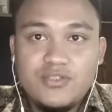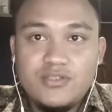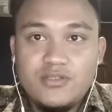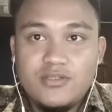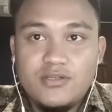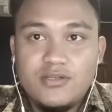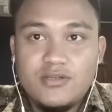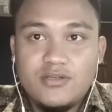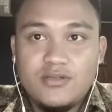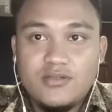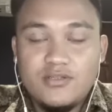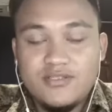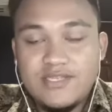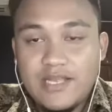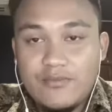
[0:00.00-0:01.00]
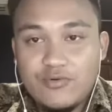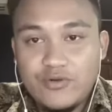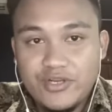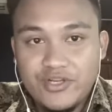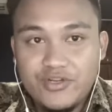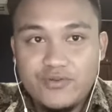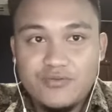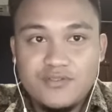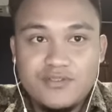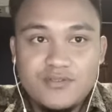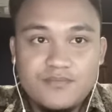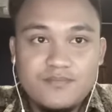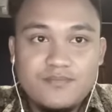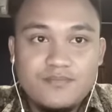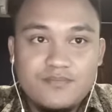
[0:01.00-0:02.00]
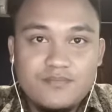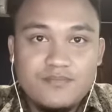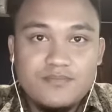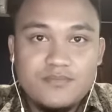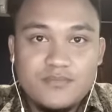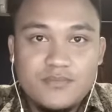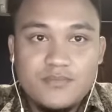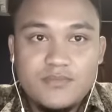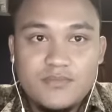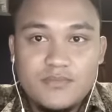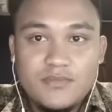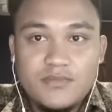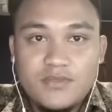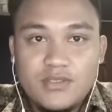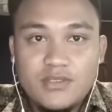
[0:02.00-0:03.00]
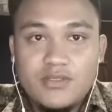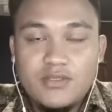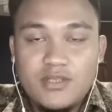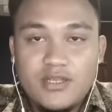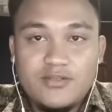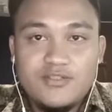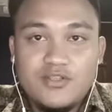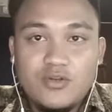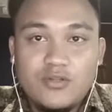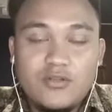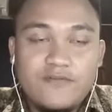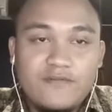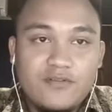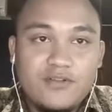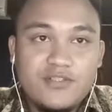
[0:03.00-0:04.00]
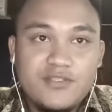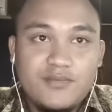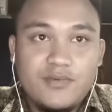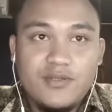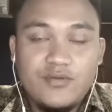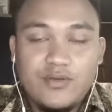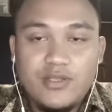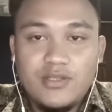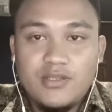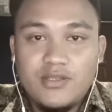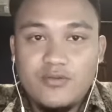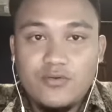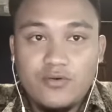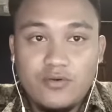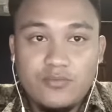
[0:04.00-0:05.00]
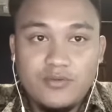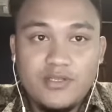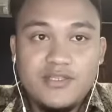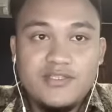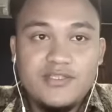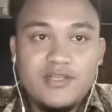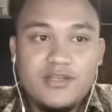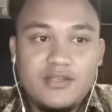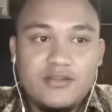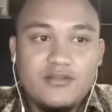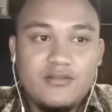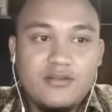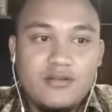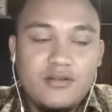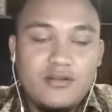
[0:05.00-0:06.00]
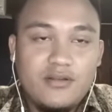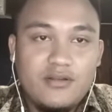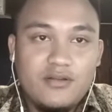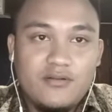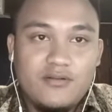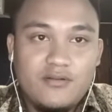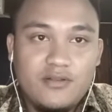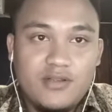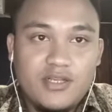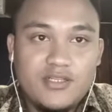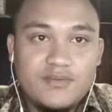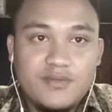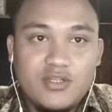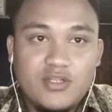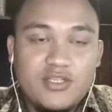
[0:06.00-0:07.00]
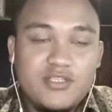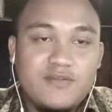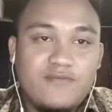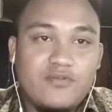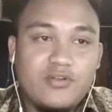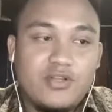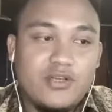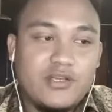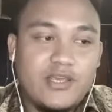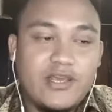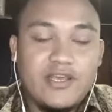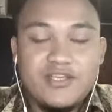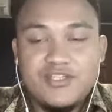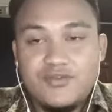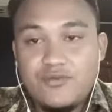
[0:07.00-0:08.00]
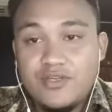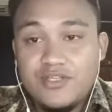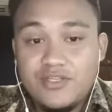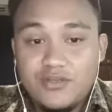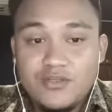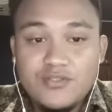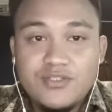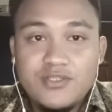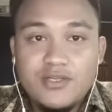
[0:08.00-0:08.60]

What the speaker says: the same ratios. There's no difference between two companies. And last but not least, for the cash ratios,